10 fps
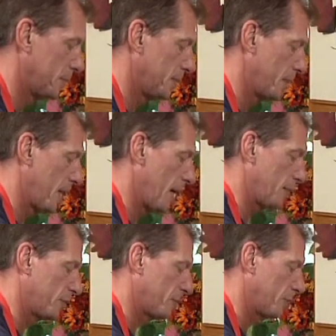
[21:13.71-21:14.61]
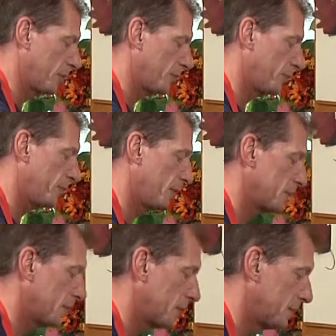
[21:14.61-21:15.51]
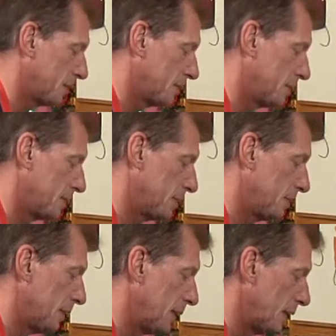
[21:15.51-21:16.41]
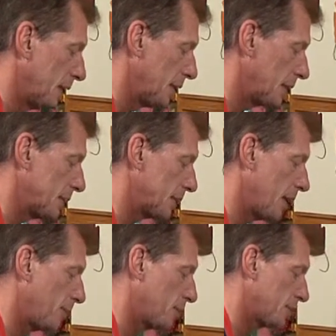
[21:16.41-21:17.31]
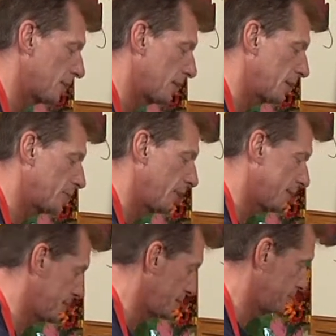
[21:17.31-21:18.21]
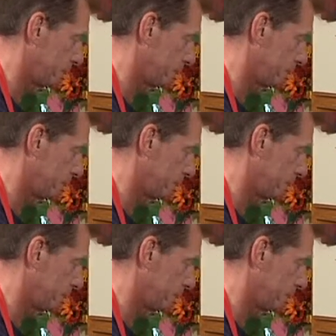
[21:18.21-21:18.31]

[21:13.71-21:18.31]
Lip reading: Doesn't have to be perfect because cobblers are kind of messy.